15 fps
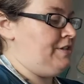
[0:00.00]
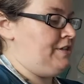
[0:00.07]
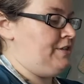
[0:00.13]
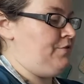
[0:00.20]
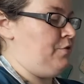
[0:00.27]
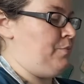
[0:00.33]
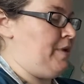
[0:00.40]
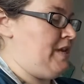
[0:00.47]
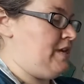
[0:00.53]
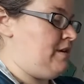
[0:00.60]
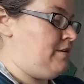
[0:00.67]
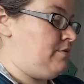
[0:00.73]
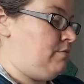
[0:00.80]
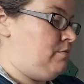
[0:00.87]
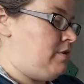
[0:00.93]
that's for
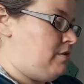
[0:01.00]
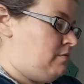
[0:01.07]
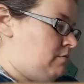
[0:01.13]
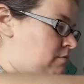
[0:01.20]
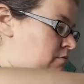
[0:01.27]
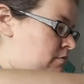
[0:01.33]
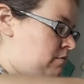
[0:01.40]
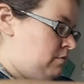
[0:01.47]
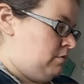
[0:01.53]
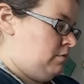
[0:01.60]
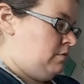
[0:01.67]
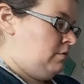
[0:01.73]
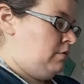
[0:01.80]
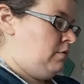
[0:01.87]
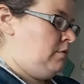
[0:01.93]
baking as well.
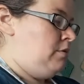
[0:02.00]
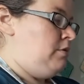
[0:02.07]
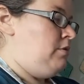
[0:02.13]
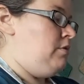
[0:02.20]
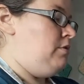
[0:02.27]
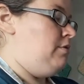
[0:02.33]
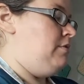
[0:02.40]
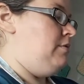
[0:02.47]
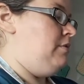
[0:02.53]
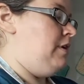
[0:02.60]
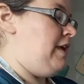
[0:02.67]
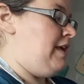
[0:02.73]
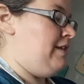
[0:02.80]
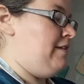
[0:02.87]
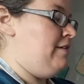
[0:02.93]

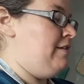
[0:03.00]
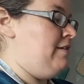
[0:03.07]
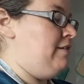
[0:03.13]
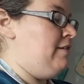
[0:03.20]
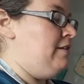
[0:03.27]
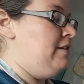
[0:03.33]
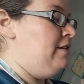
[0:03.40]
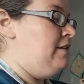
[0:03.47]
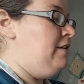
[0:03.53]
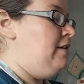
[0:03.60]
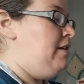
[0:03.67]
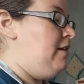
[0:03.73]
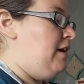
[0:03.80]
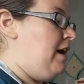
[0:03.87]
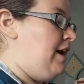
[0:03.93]
And
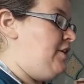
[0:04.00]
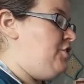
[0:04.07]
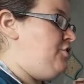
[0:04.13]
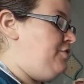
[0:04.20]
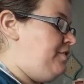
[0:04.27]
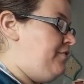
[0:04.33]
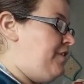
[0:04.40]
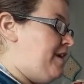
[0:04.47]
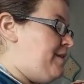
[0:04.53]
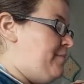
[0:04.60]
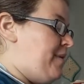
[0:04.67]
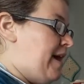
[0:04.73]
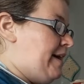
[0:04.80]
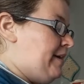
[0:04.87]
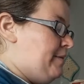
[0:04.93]
I should have had a
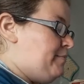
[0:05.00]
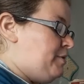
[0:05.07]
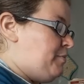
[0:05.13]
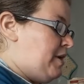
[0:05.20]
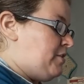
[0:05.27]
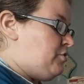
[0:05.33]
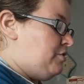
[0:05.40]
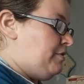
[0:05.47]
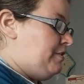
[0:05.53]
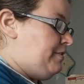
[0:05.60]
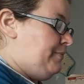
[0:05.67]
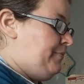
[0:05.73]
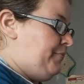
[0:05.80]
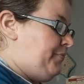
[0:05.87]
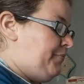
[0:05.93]
backup spatula.
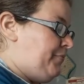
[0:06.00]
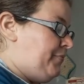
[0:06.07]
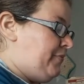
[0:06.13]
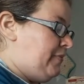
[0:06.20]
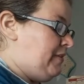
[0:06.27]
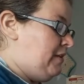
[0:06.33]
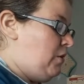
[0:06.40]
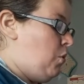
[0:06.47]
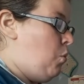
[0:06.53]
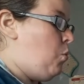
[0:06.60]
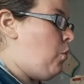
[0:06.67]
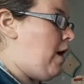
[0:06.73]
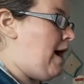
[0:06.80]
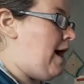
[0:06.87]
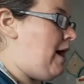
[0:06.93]

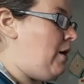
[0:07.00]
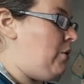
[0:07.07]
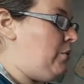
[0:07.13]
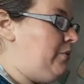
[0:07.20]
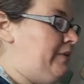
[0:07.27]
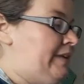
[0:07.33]
Wow.